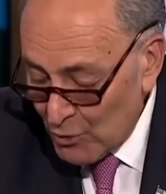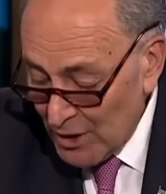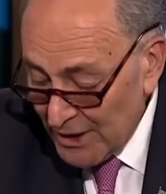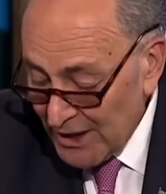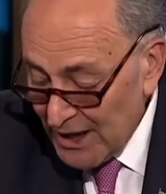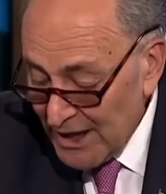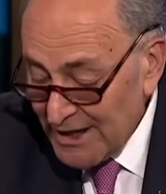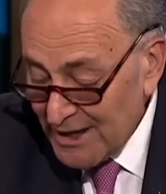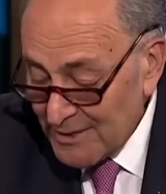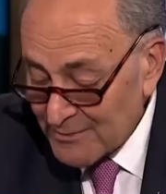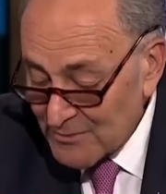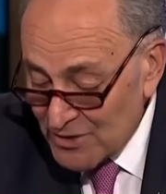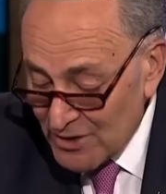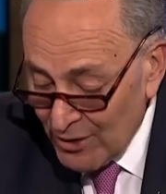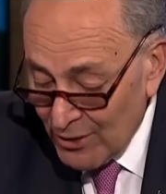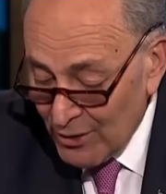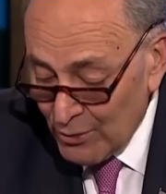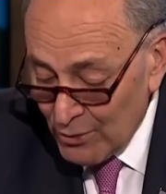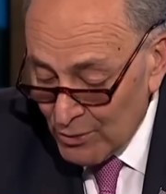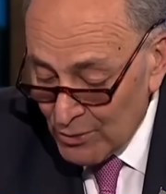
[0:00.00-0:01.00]
from what I
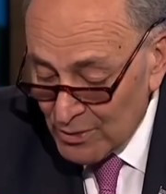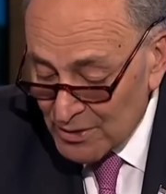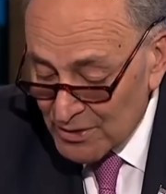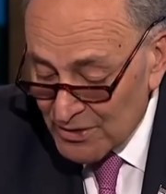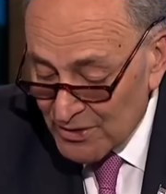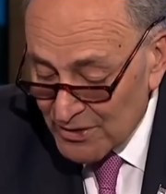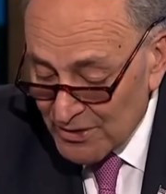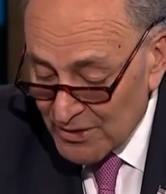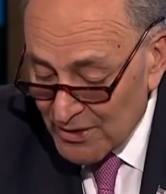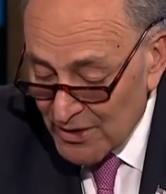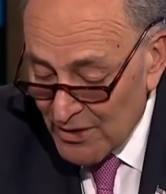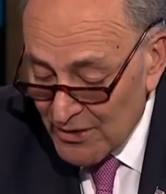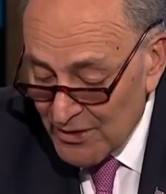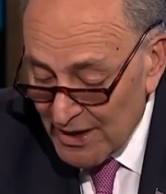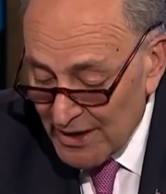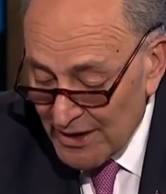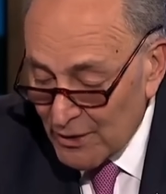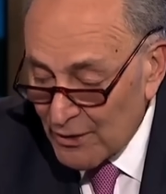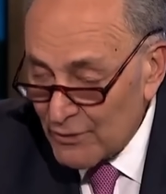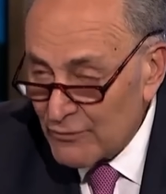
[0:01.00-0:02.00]
am told,
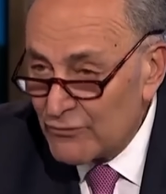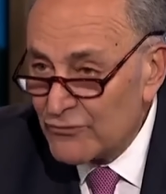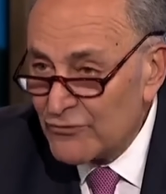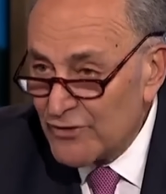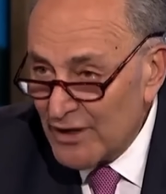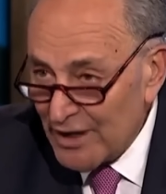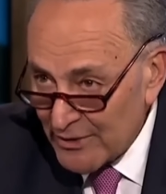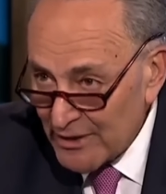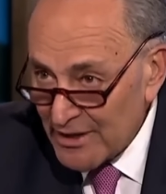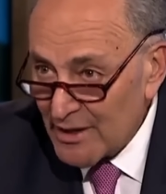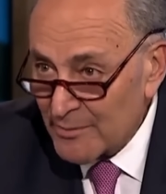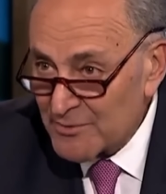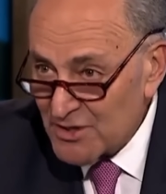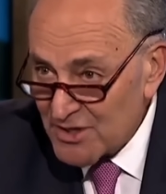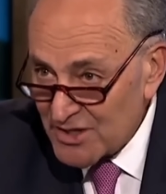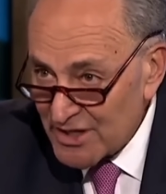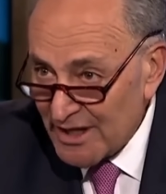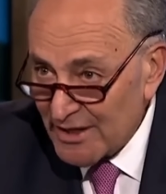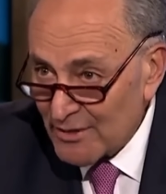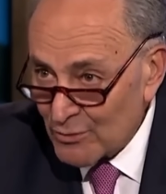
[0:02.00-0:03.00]
they are
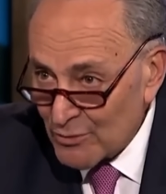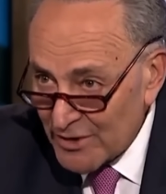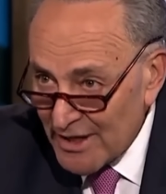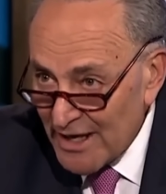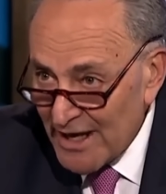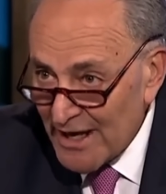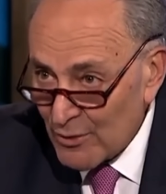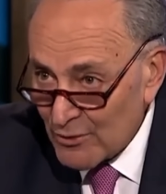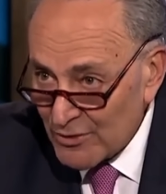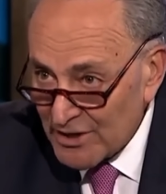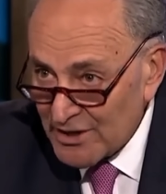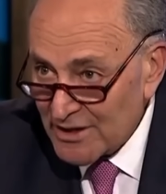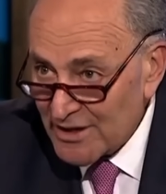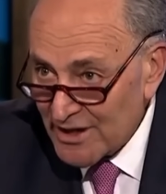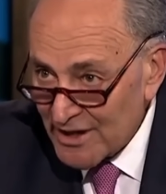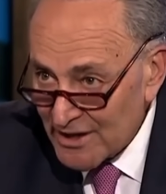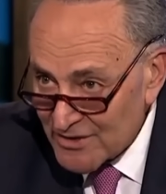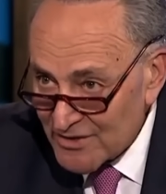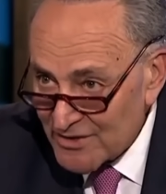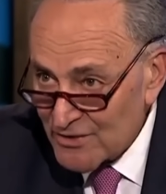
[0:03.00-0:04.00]
very upset with
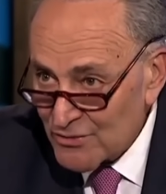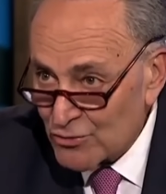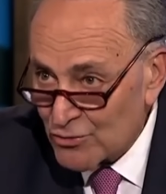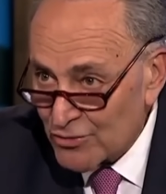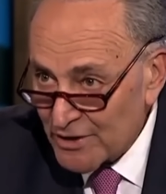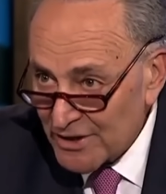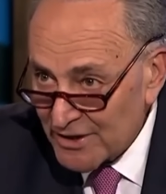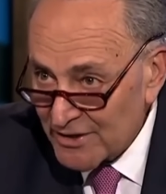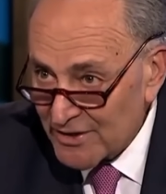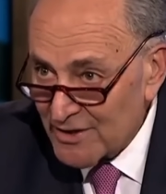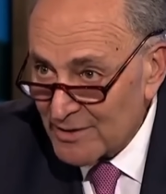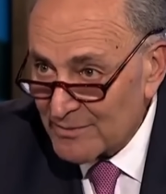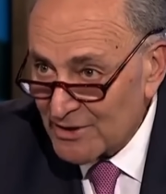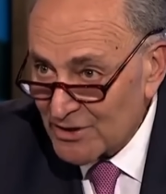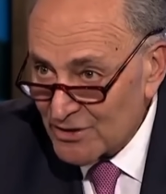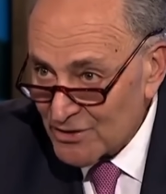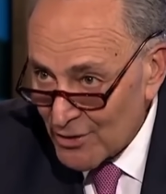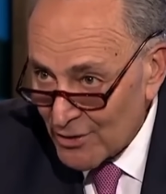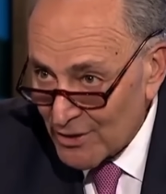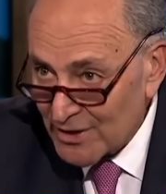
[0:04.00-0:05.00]
how he has
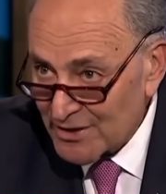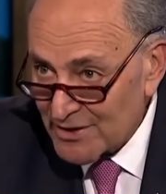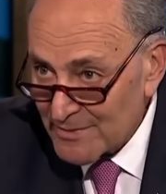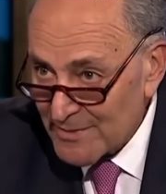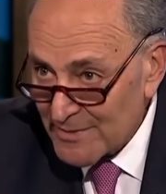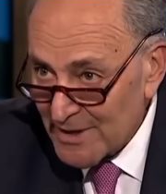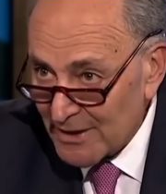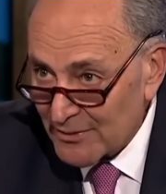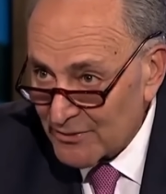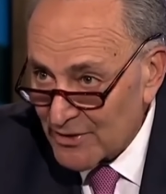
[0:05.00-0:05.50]
treated them and talked